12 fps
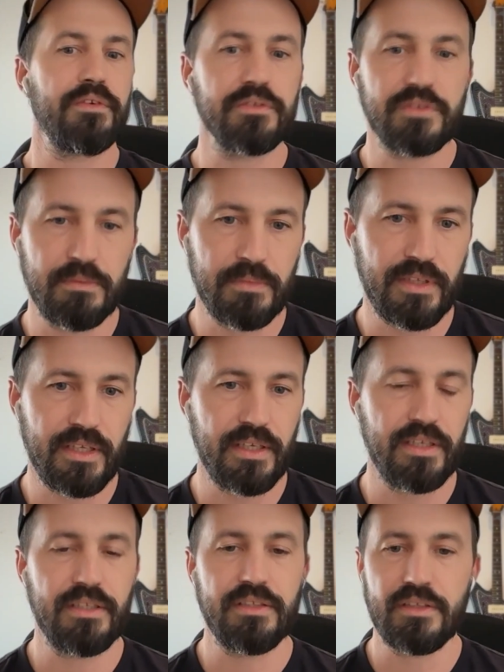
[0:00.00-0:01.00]
treatment they
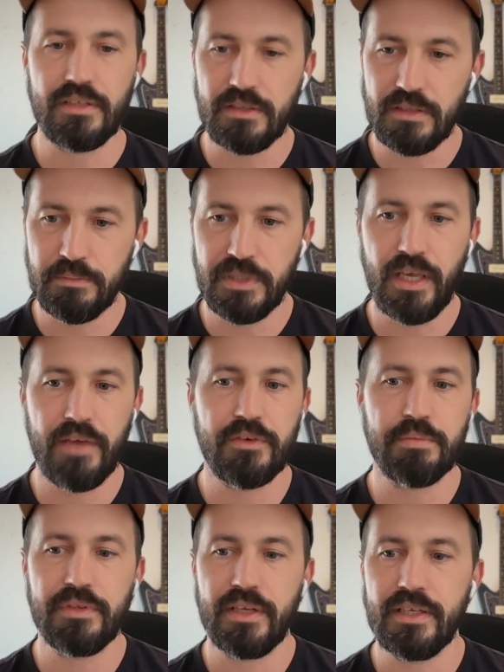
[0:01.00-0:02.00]
get in their behavior
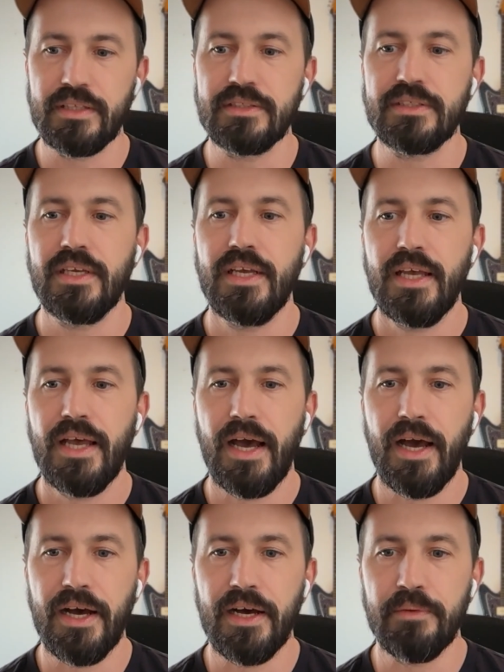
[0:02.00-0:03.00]
plans,
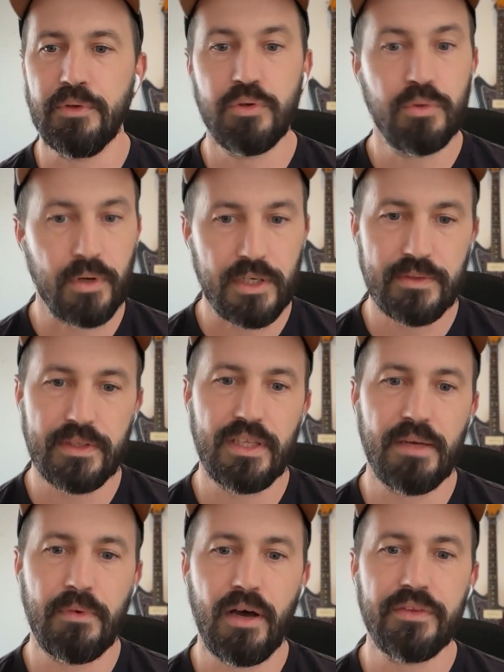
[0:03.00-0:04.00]
who works with
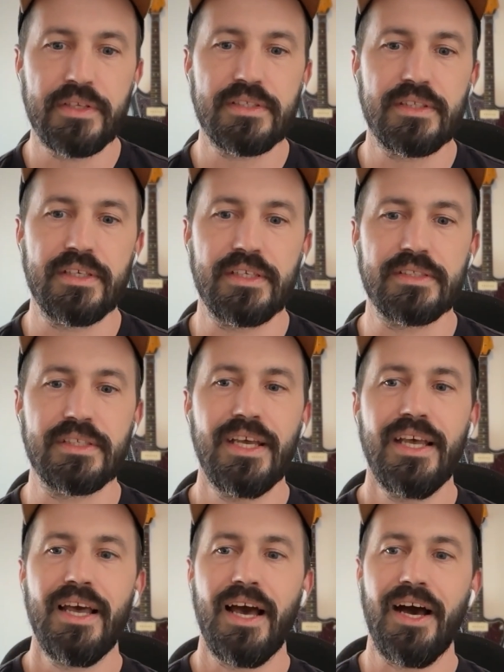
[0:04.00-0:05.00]
them, all these things.
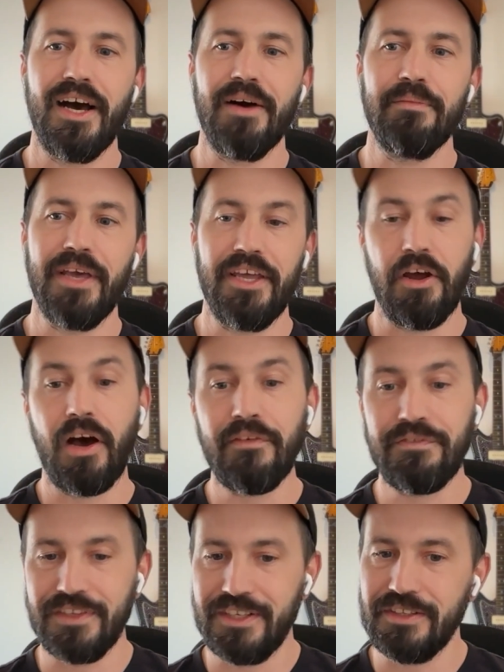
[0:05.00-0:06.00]
And
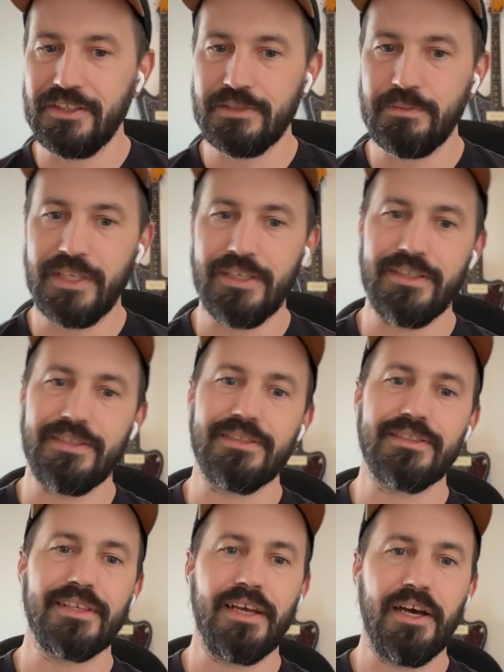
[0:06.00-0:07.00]
often in these
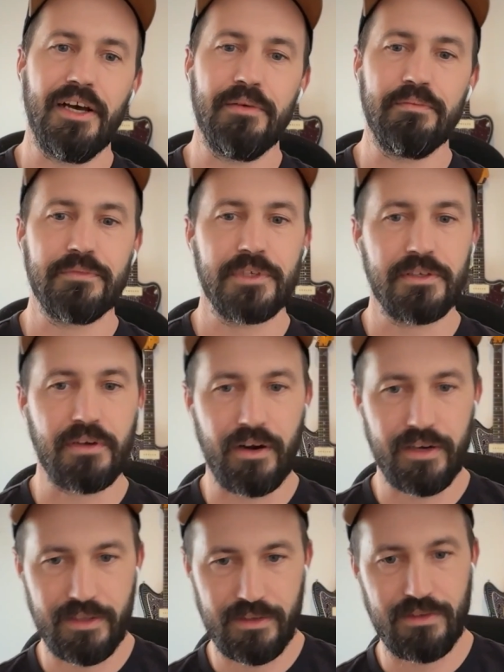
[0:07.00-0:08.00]
meetings,
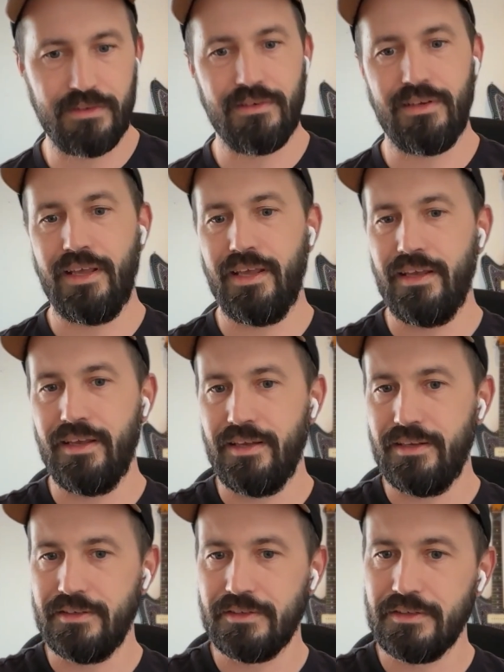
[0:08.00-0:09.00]
guardian
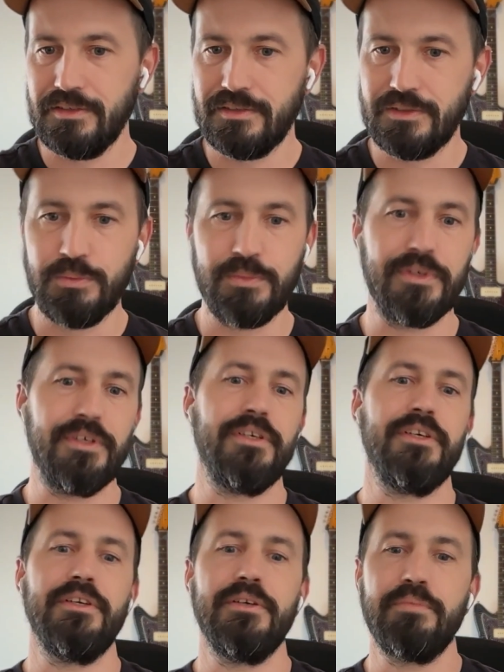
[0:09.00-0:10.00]
and
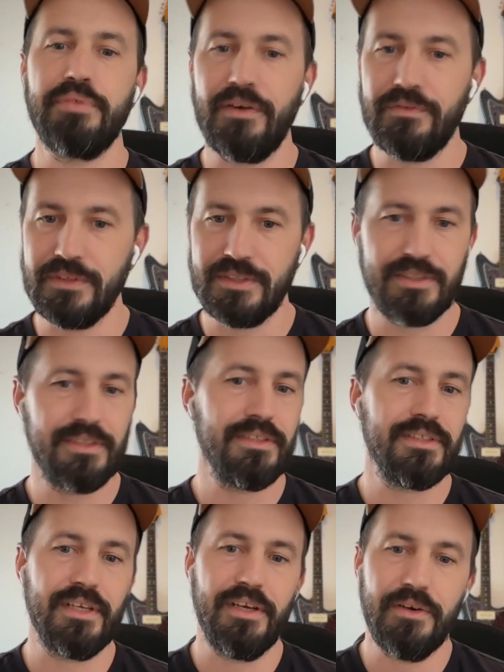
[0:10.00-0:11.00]
consumer
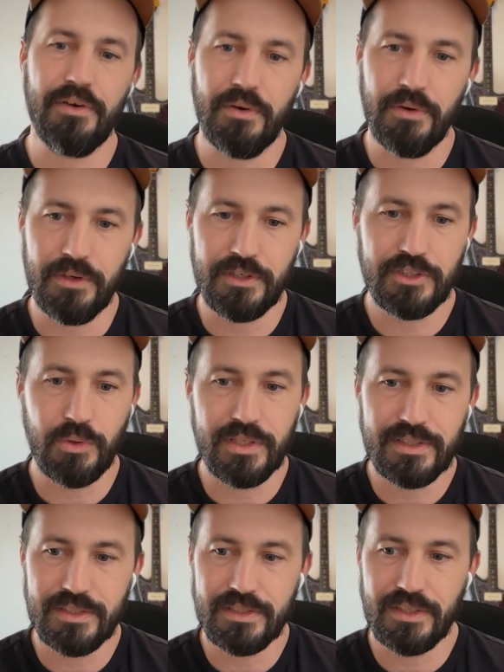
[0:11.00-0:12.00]
preferences or
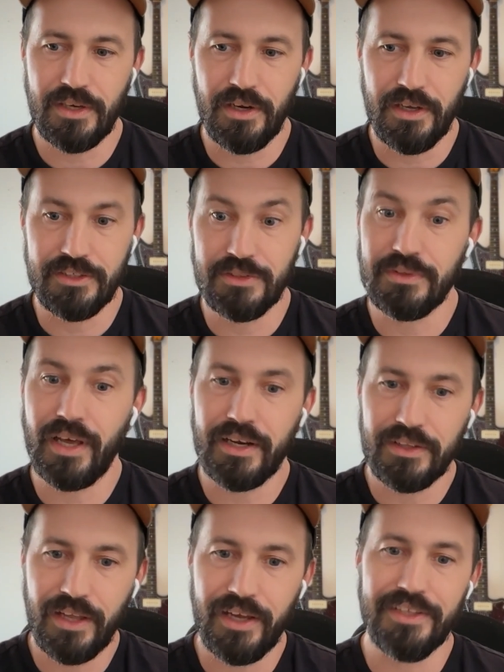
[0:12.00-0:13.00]
choices do not
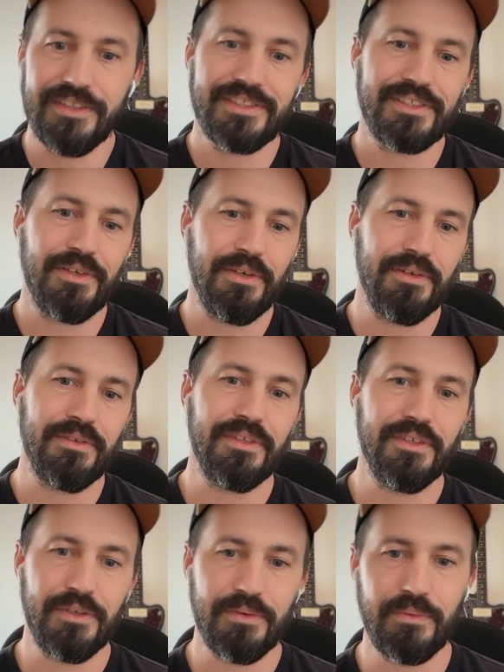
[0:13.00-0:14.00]
align. So,
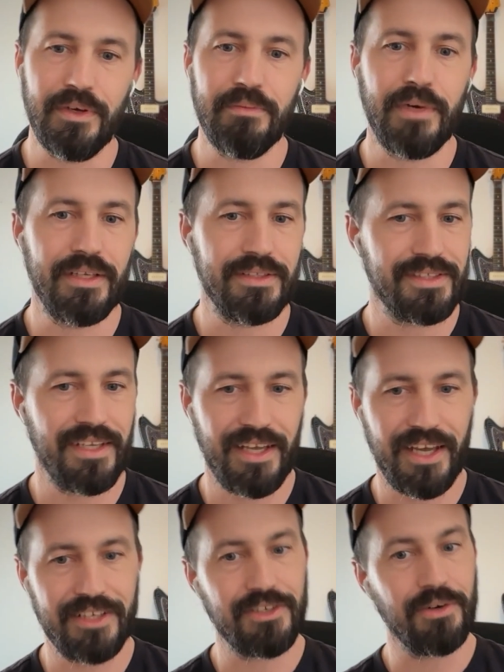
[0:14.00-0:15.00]
one might say,
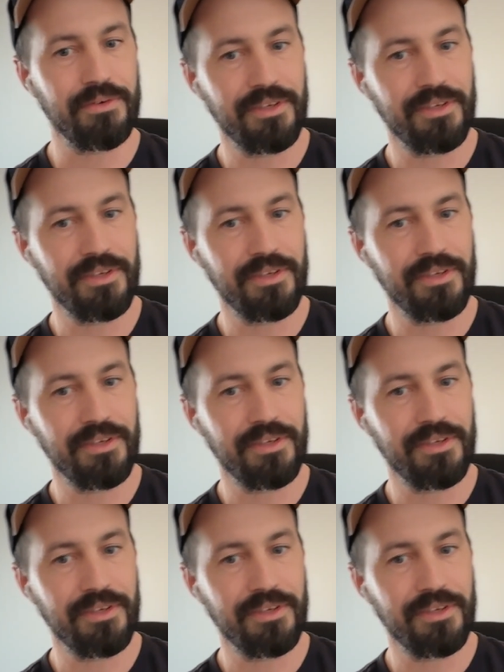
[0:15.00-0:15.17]
I don't